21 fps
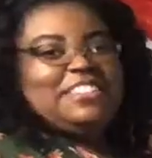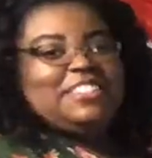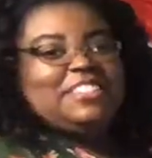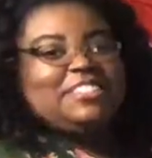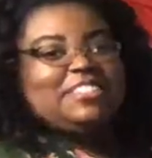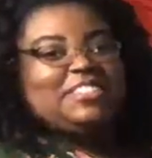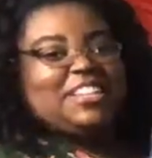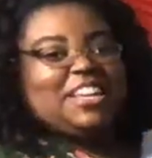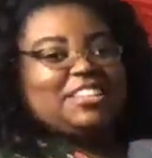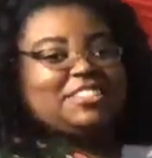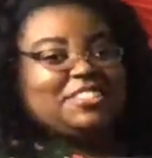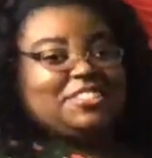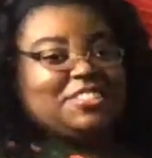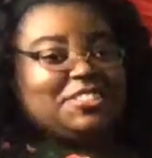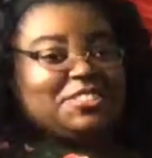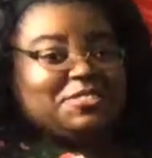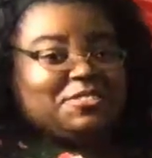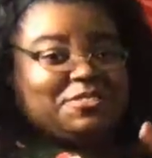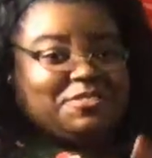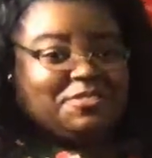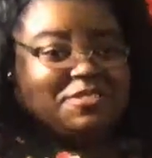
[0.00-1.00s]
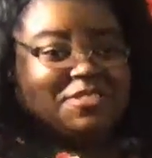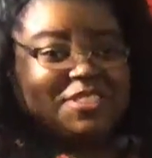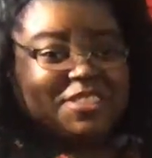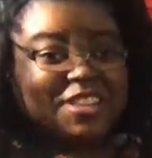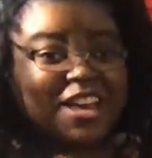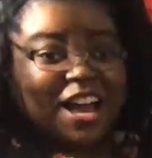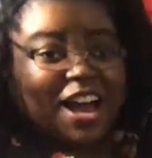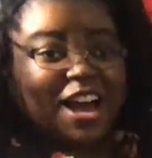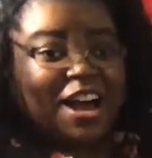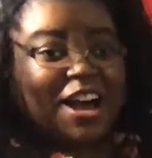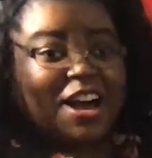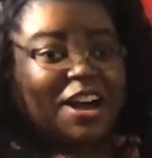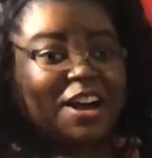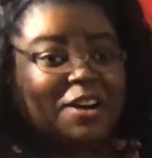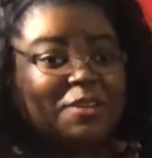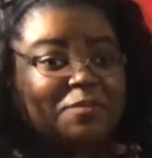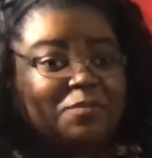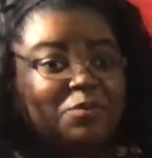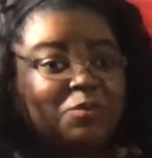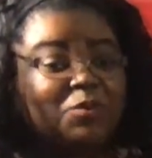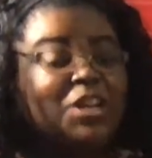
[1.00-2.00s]
suggestive.
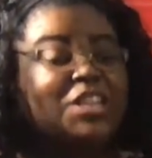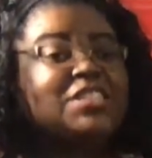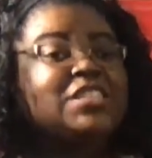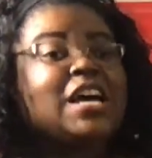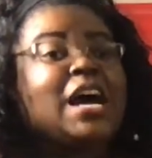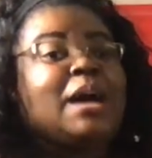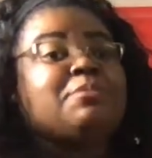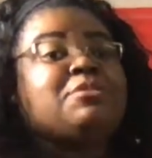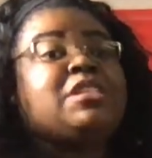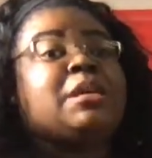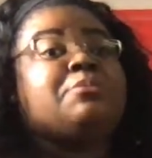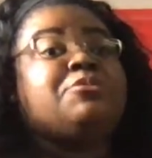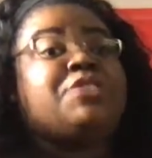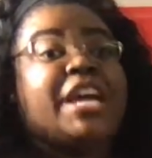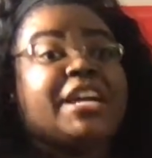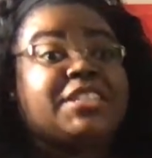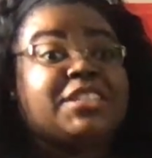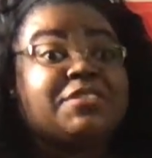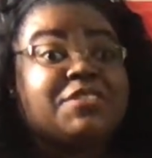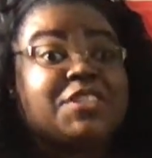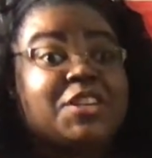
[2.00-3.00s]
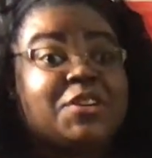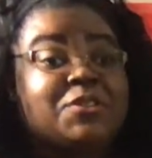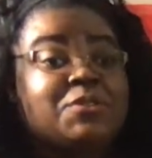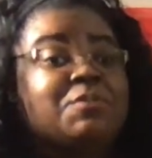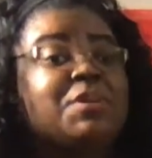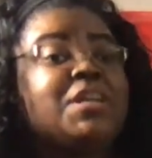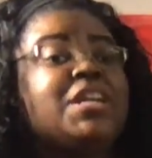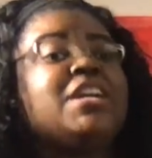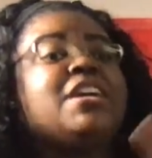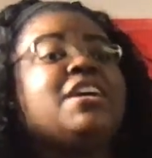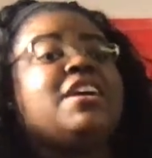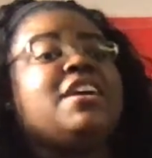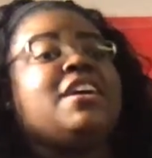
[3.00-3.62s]
Um, was uh, subjective? Excuse me.